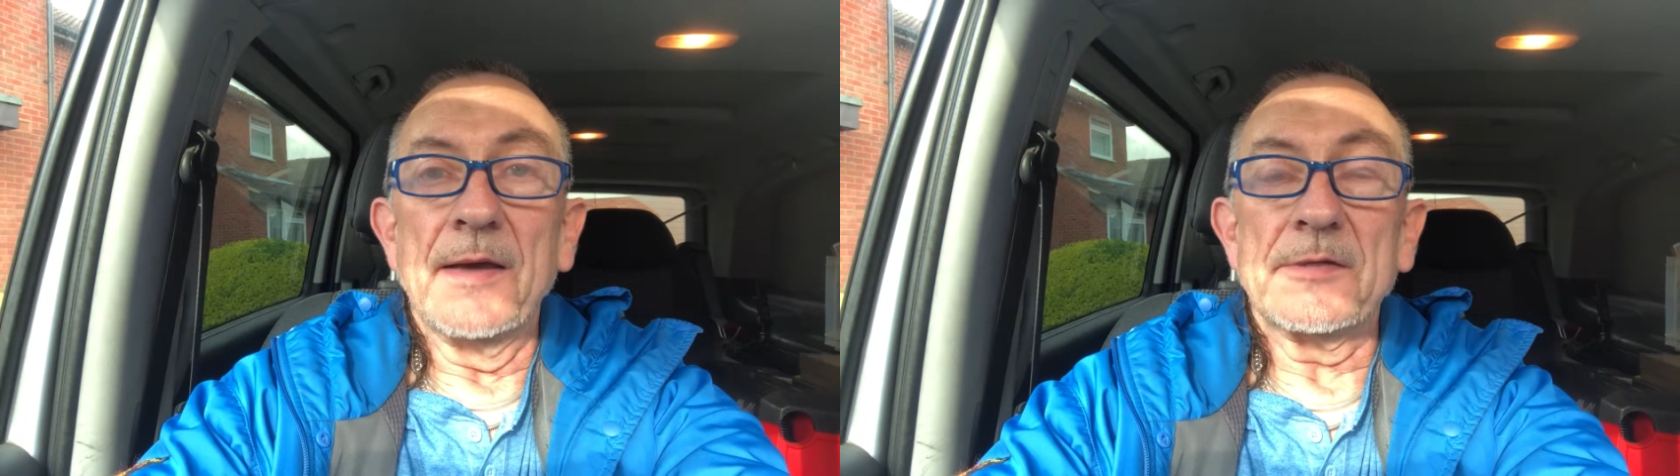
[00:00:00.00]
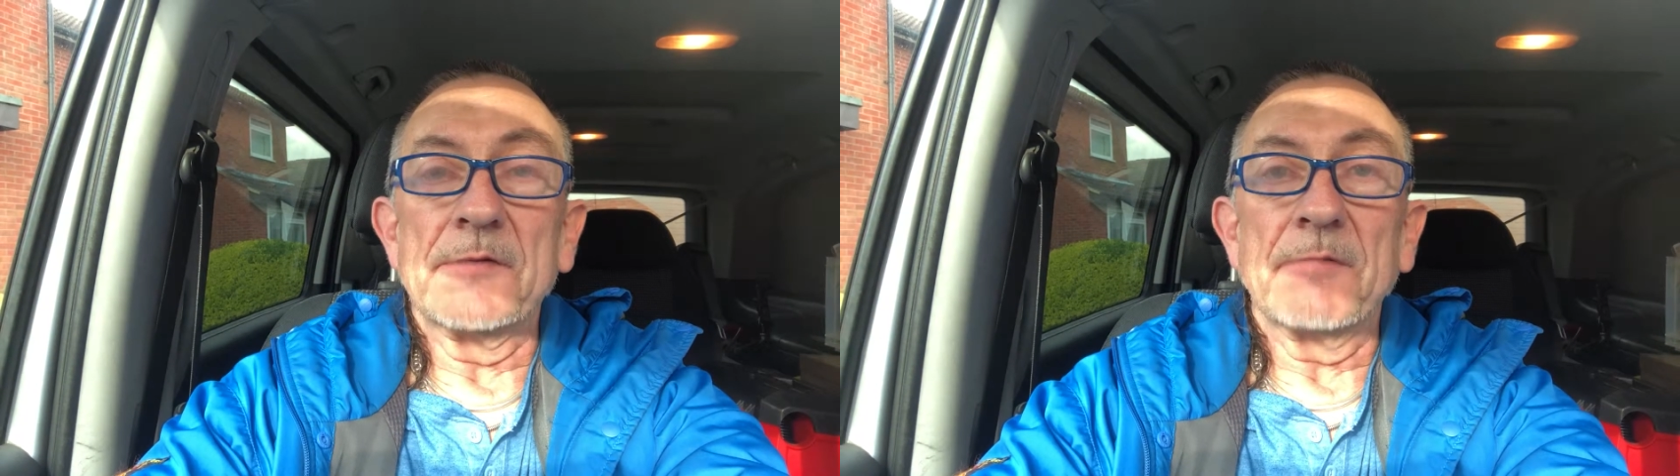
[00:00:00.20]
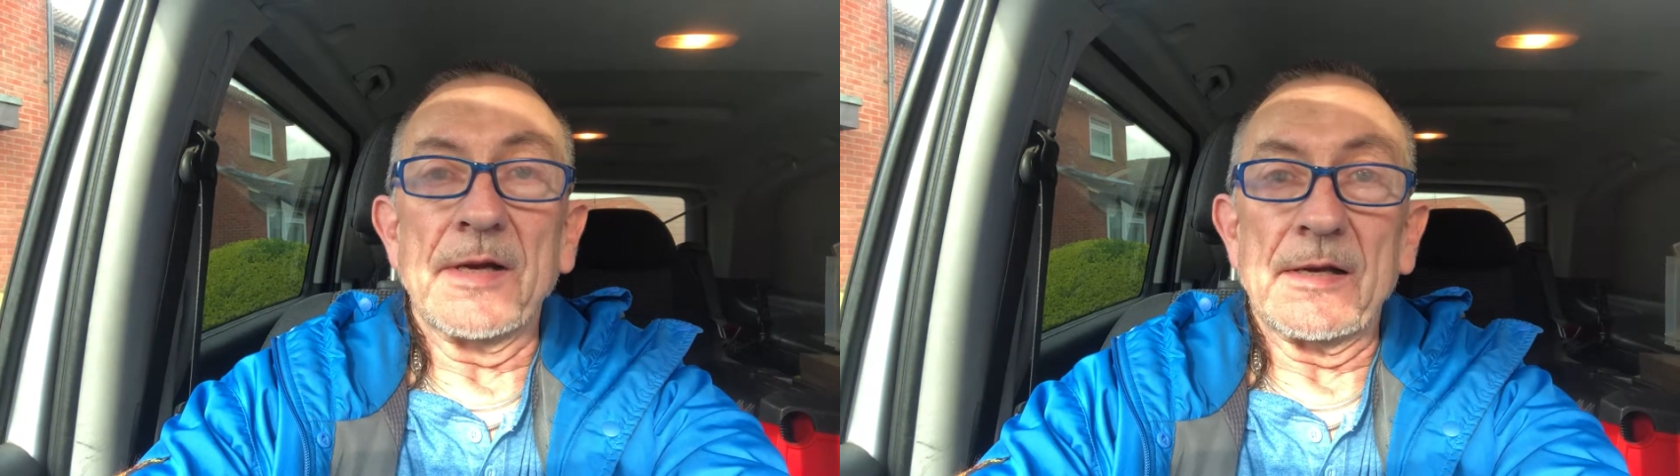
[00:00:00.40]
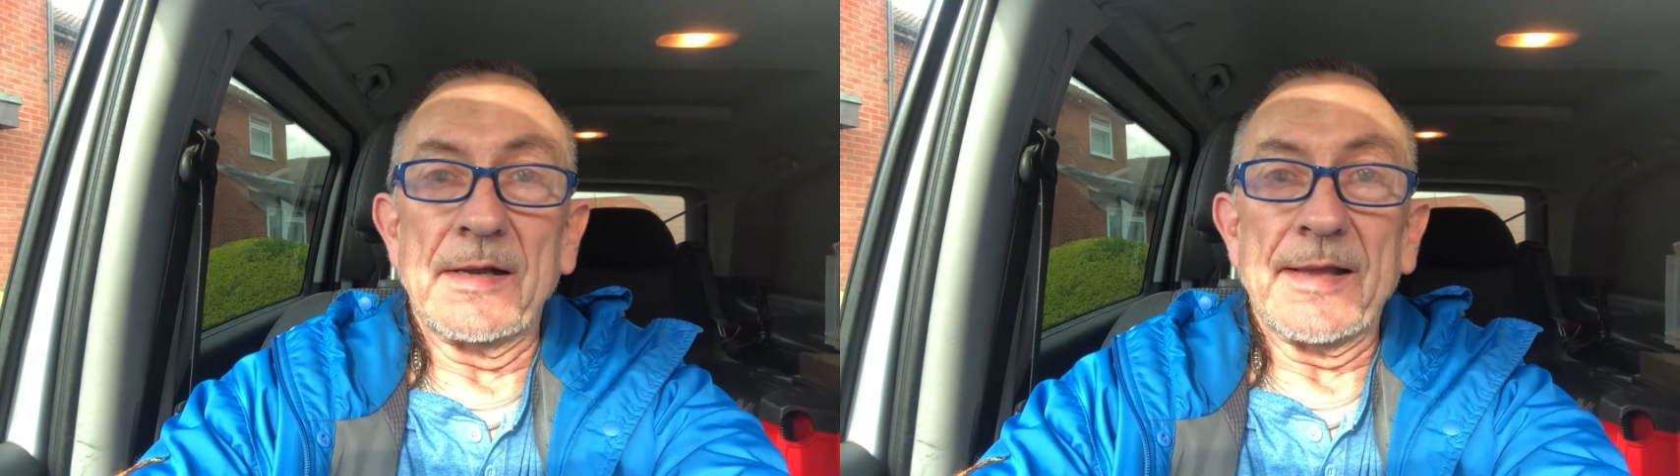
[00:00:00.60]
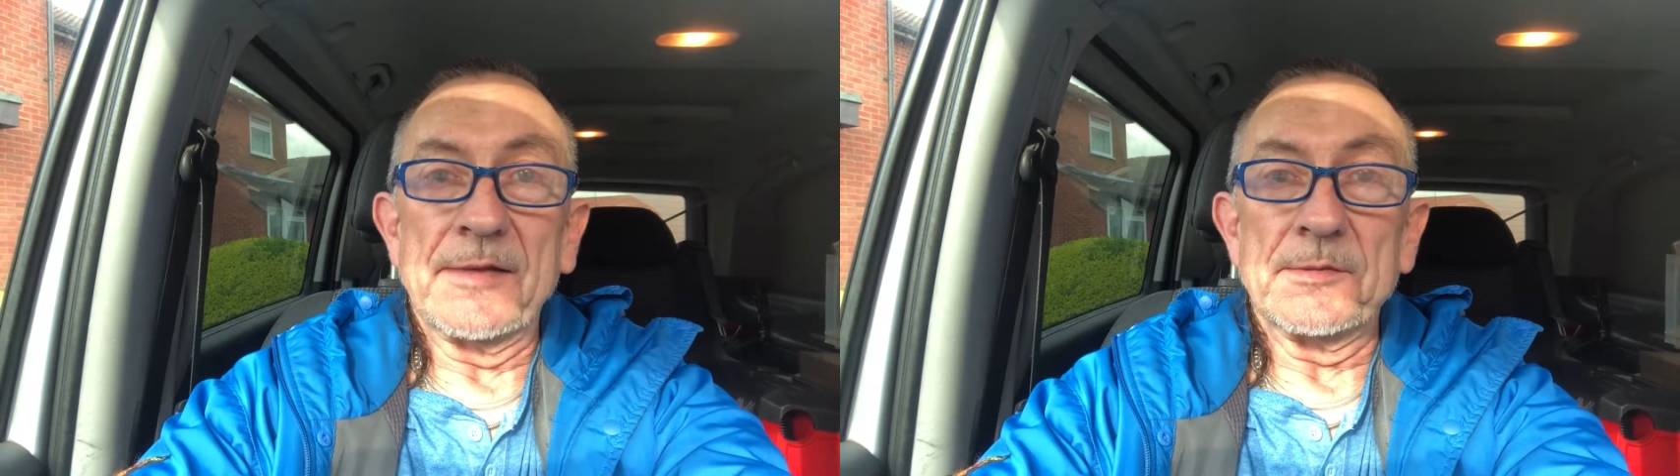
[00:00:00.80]
Don't run it
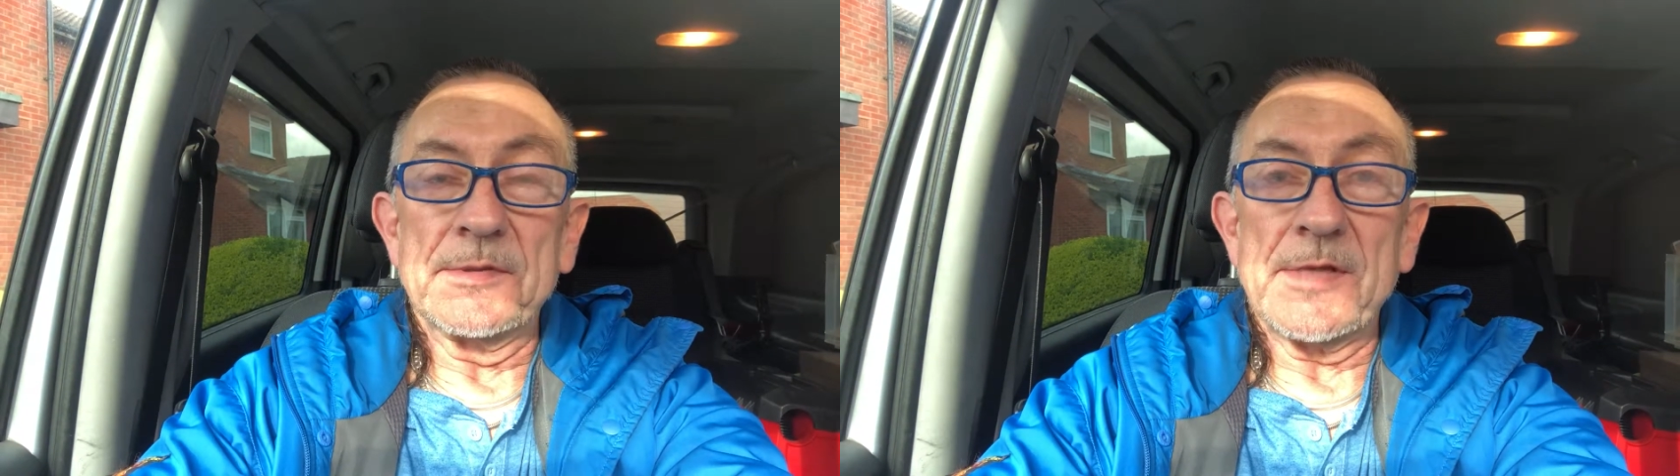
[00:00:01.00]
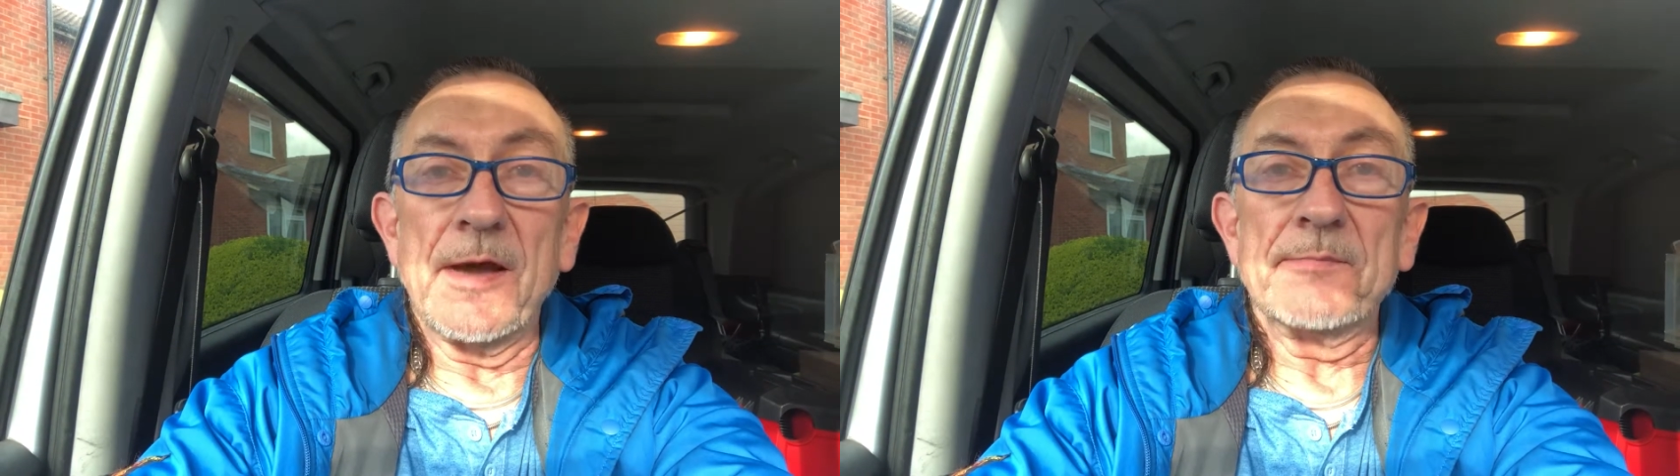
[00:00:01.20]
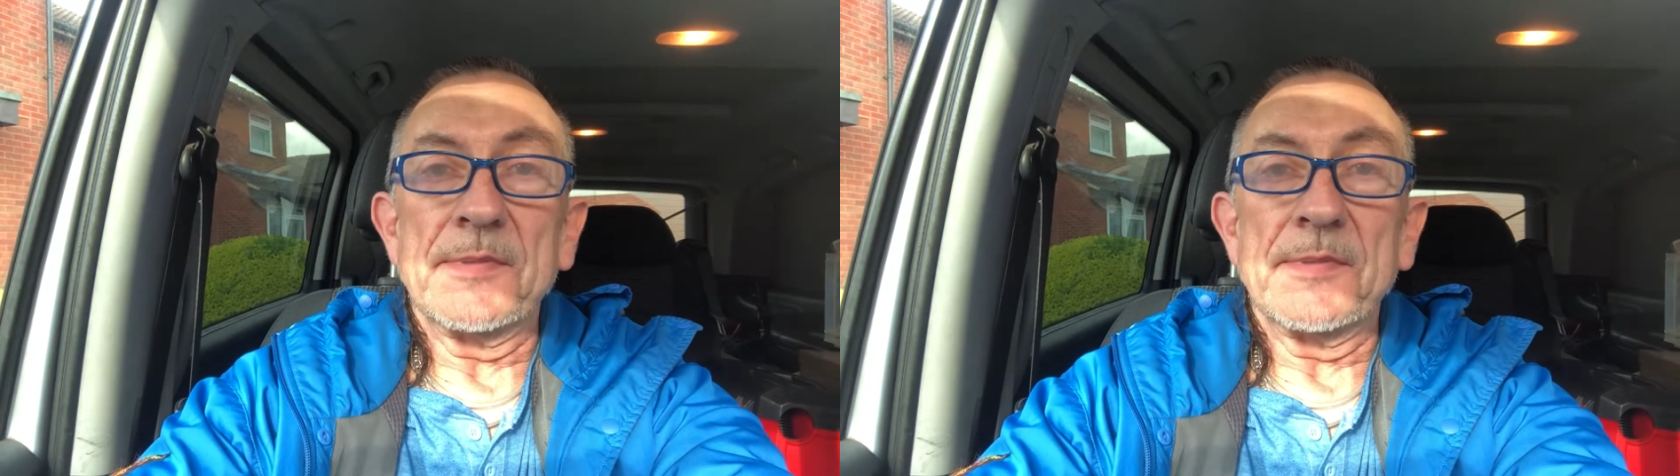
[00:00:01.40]
like that all the time,